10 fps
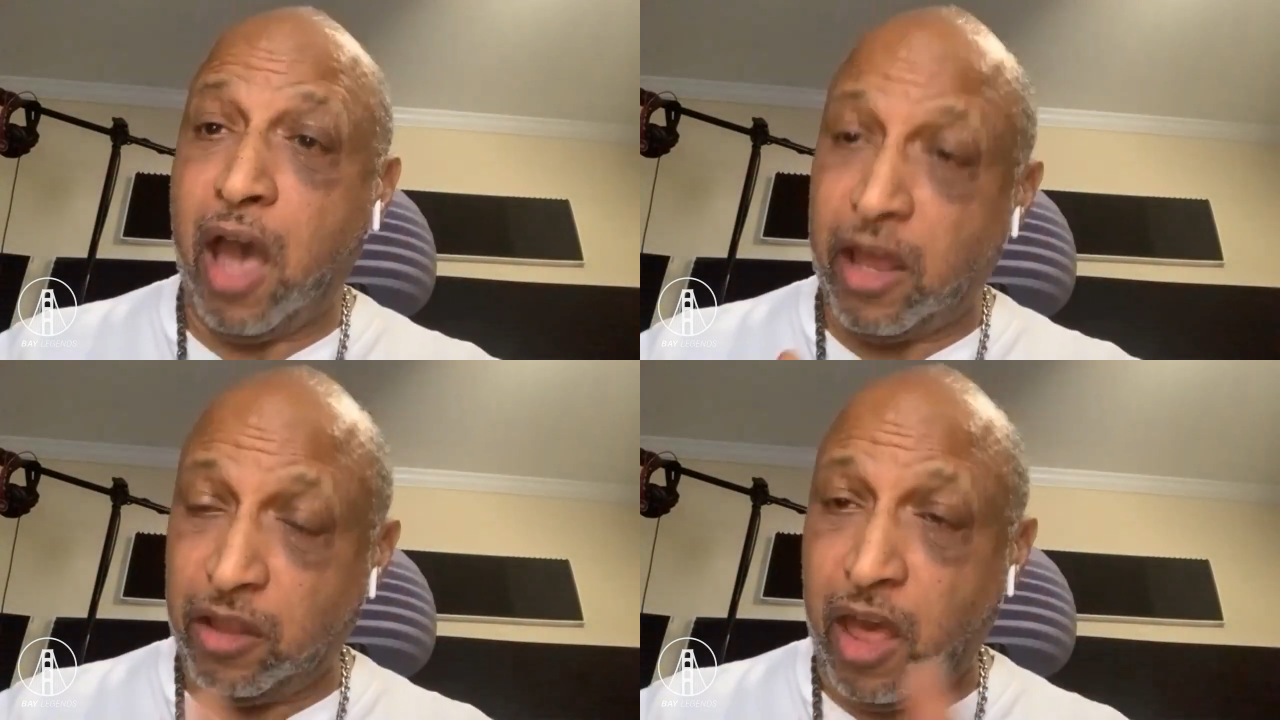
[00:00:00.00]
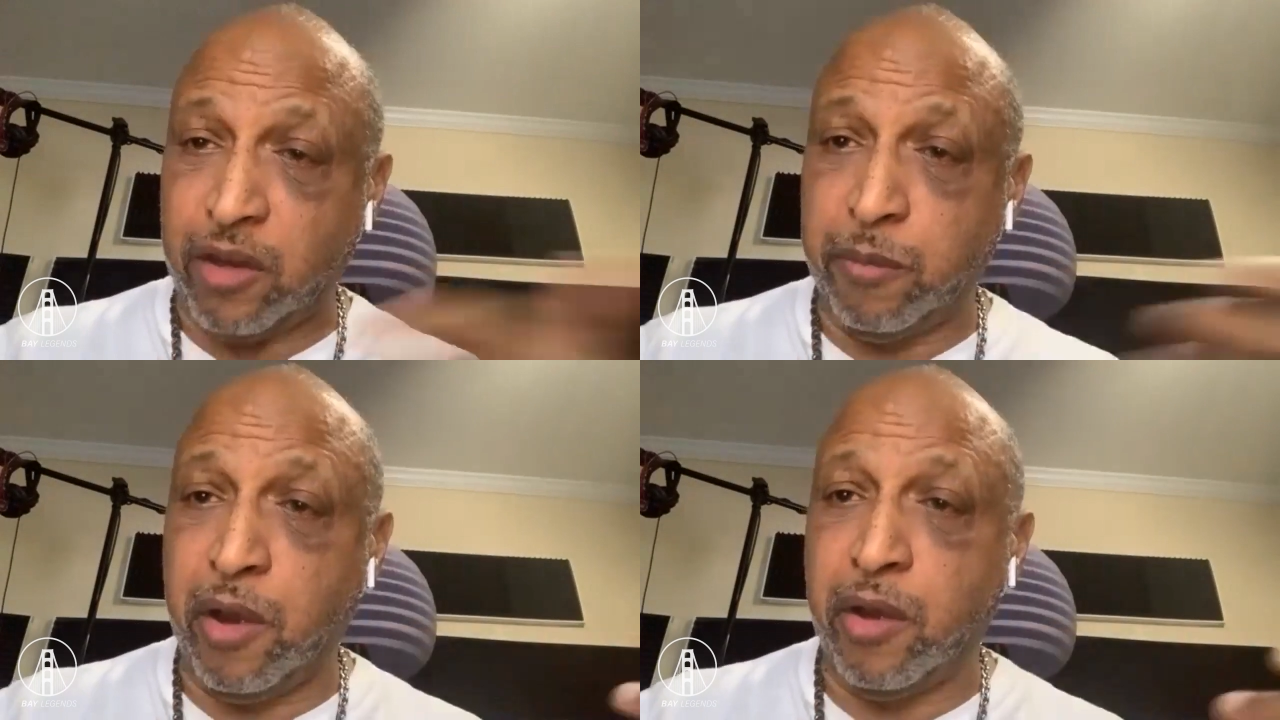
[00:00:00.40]
out of
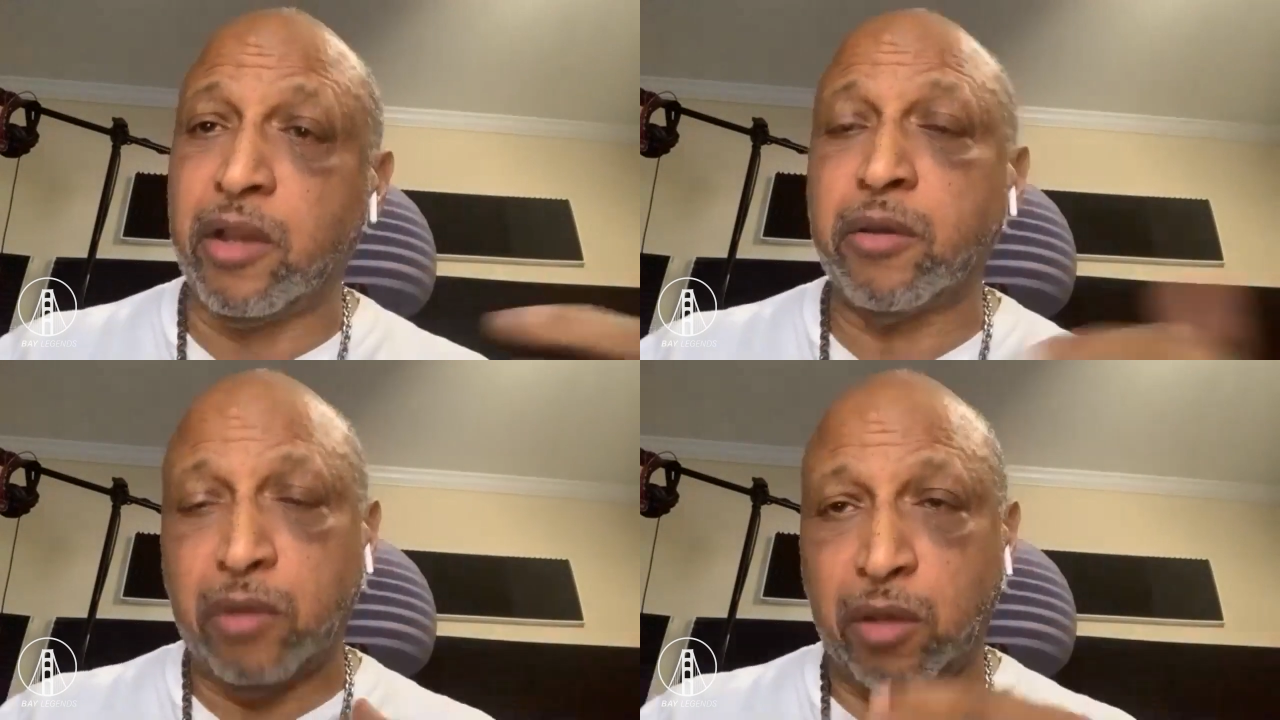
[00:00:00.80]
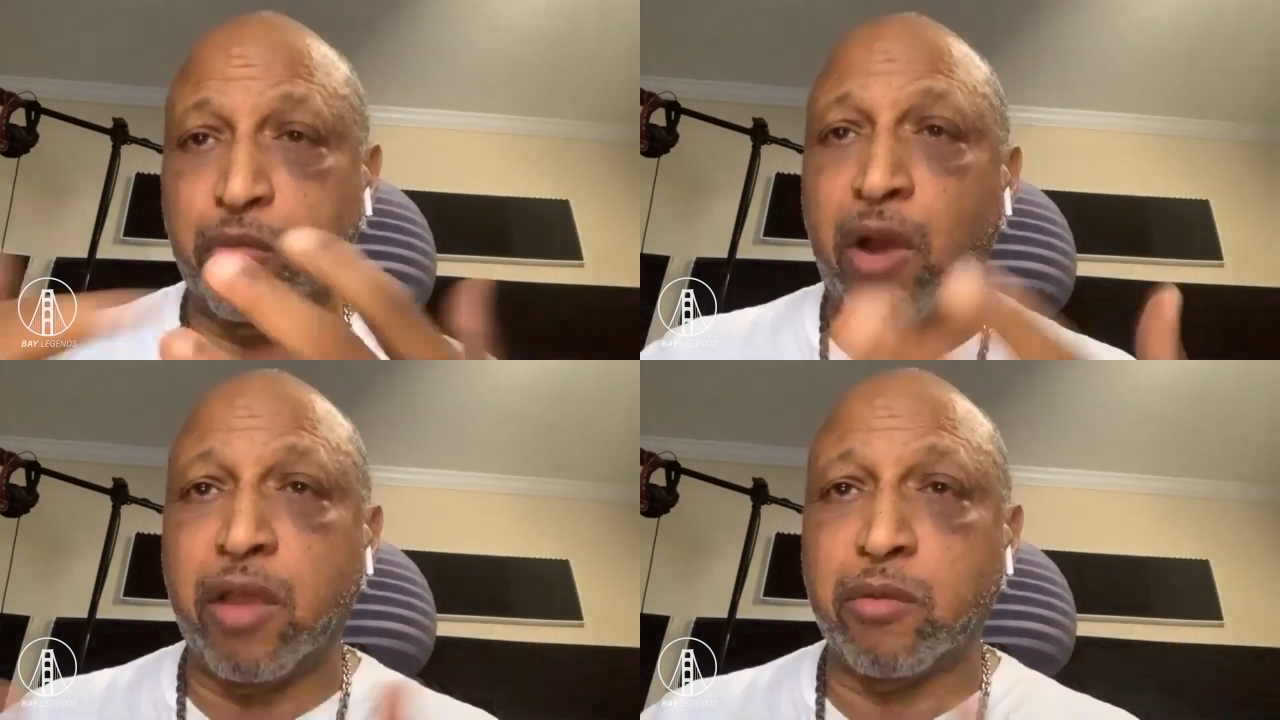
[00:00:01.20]
the Bay Area, and
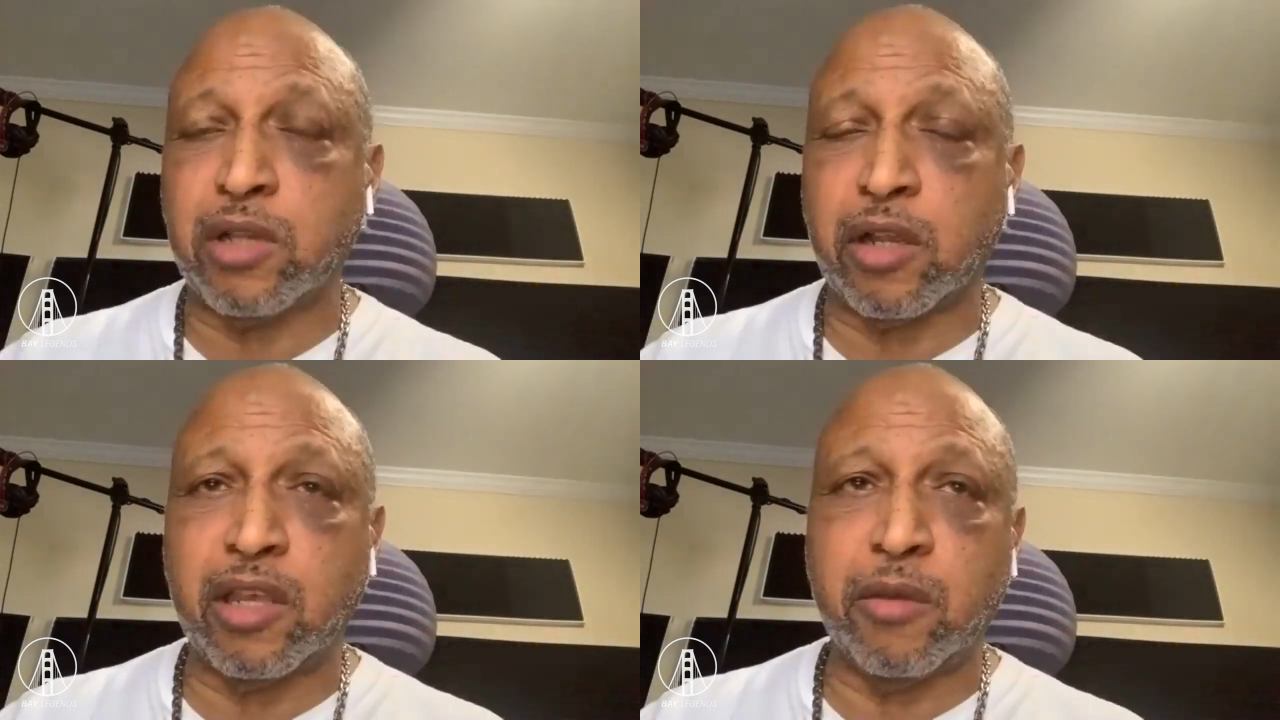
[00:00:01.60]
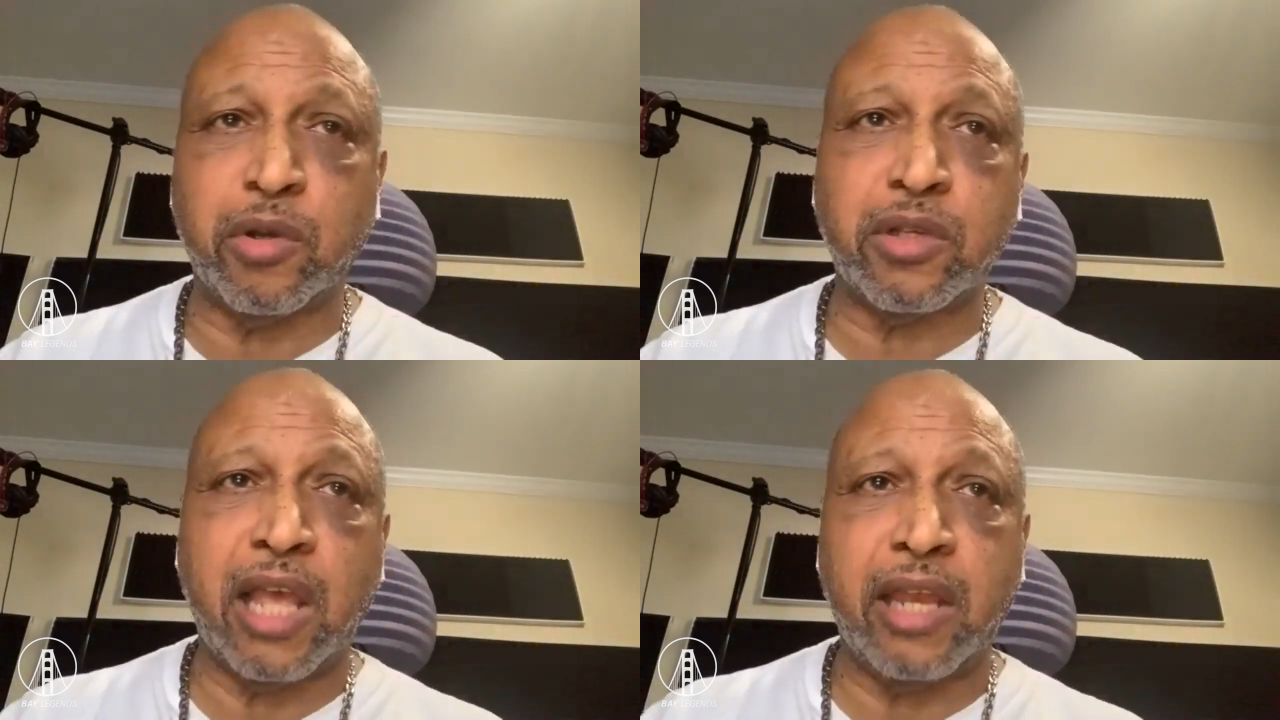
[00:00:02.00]
Brian was our
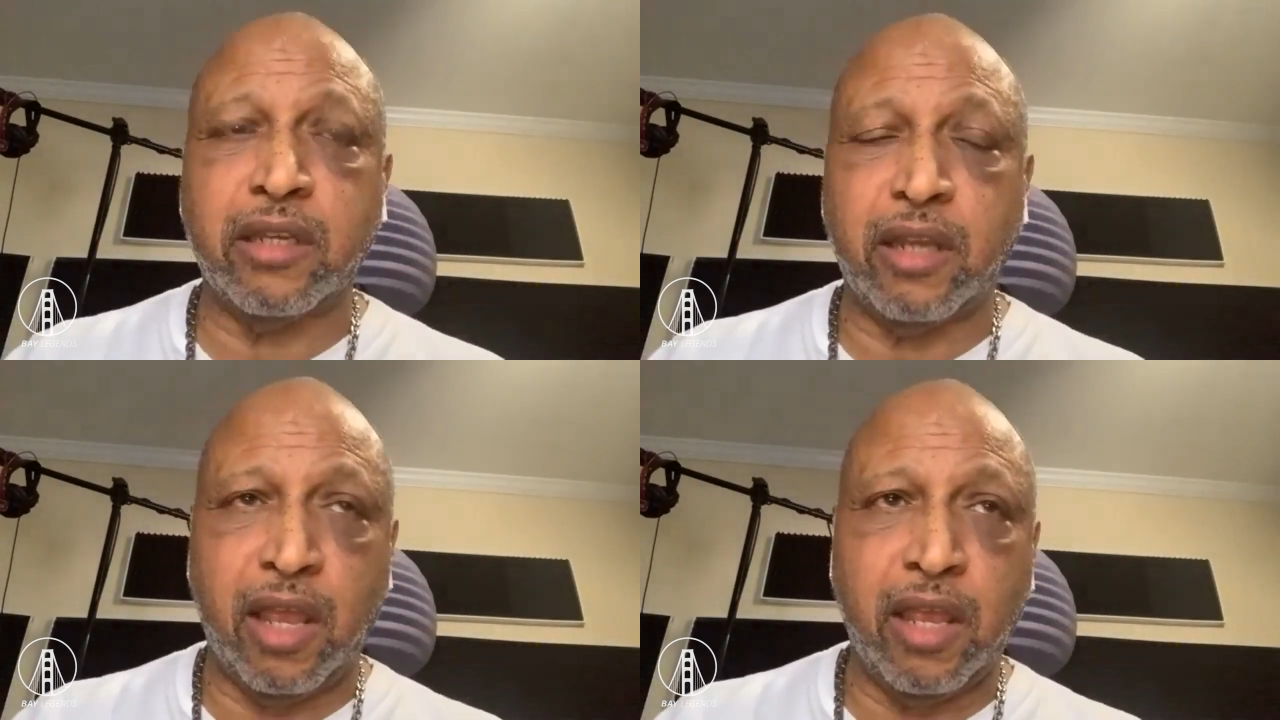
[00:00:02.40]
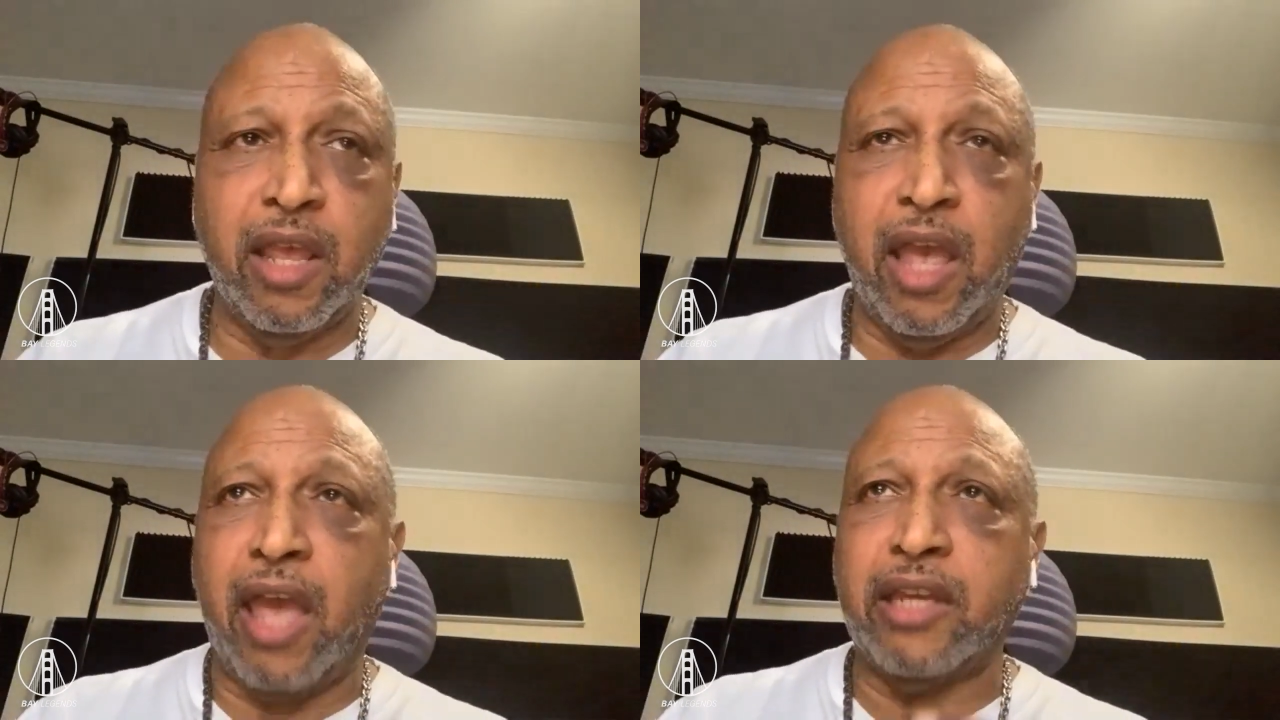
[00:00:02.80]
keyboardist, and
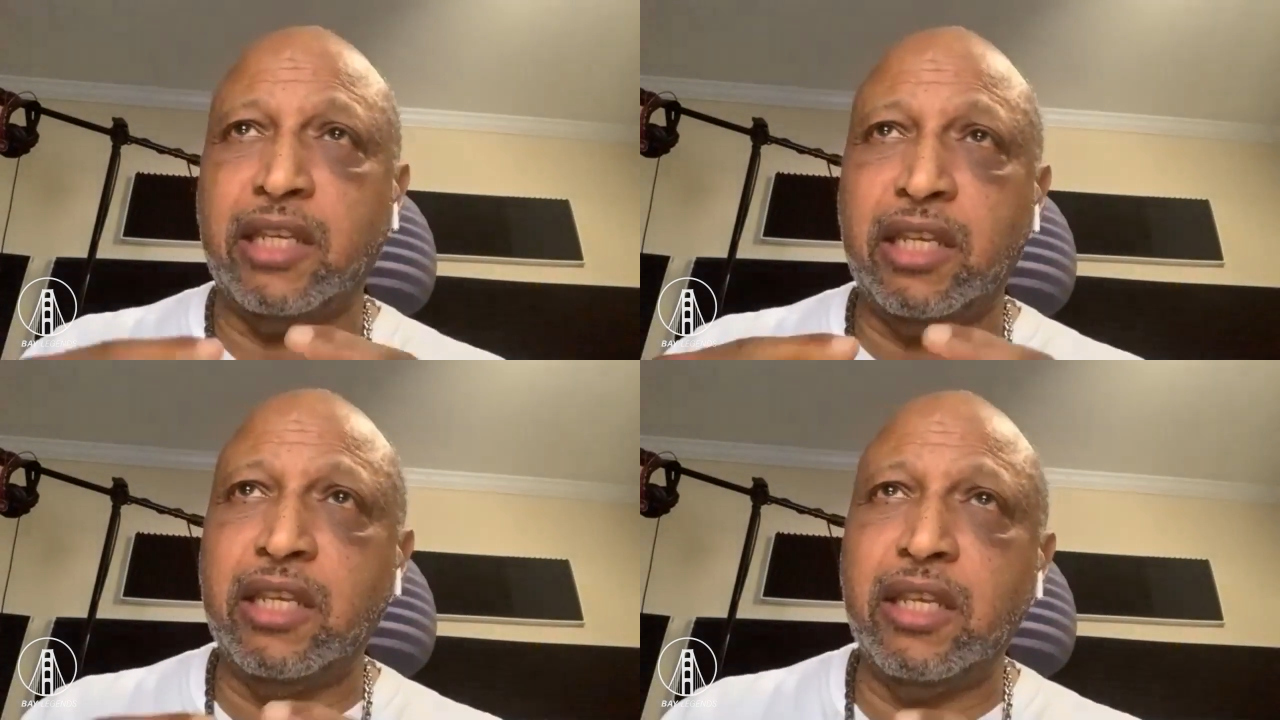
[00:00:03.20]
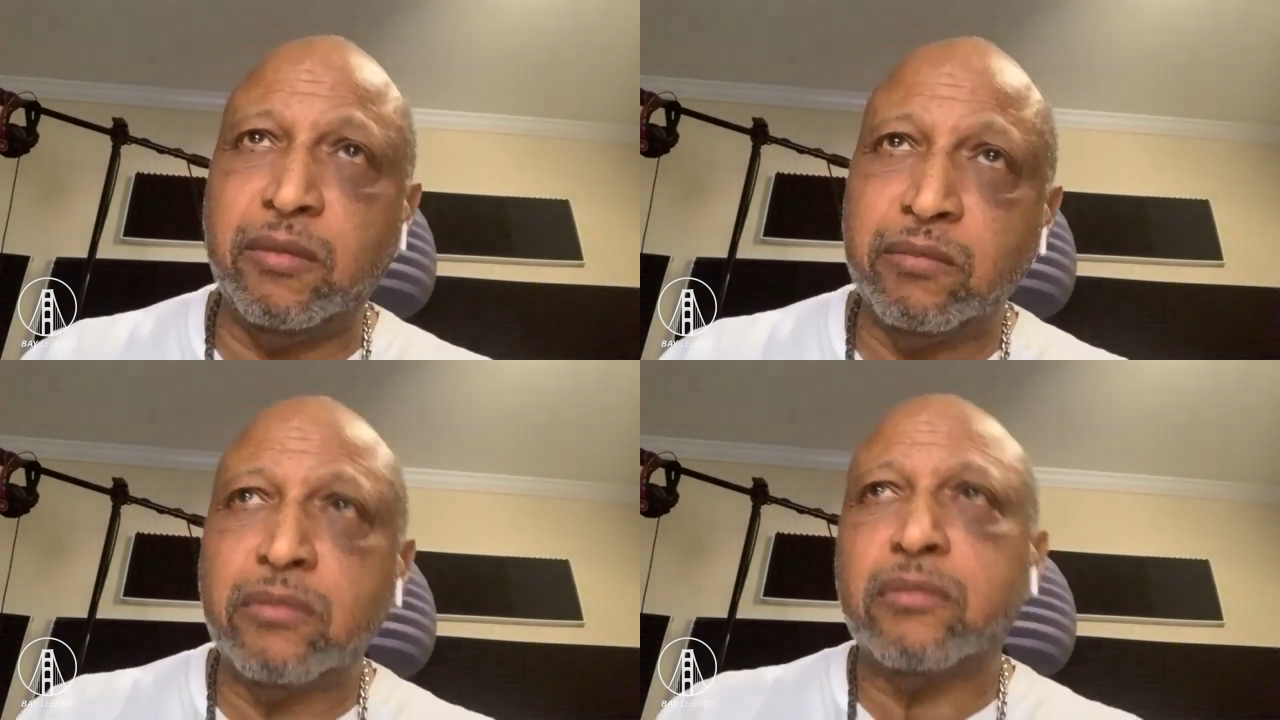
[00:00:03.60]
he